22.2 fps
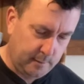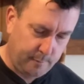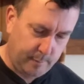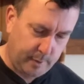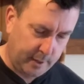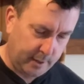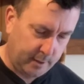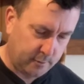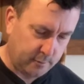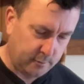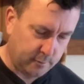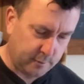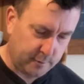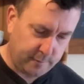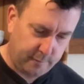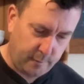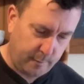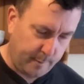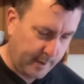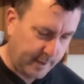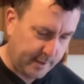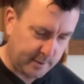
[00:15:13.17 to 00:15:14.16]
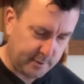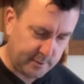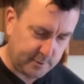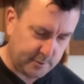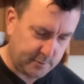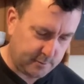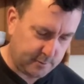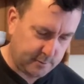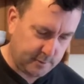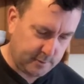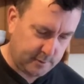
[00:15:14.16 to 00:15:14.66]
pickles, ferments,
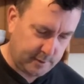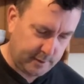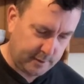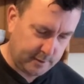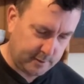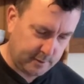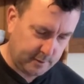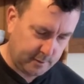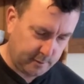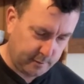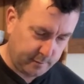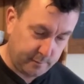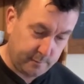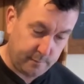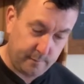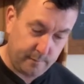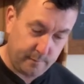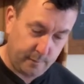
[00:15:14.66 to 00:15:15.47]
things, you know,